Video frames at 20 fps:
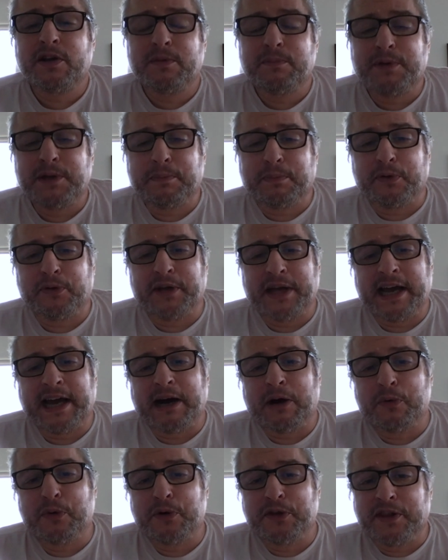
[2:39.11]
people
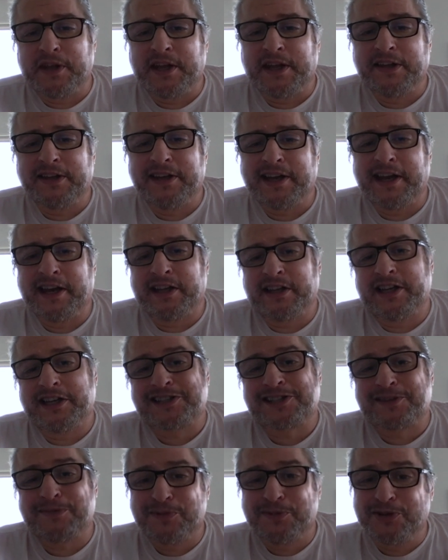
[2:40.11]
now within the A L
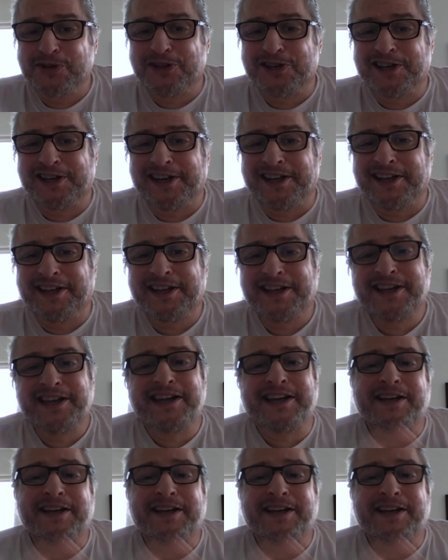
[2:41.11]
S community,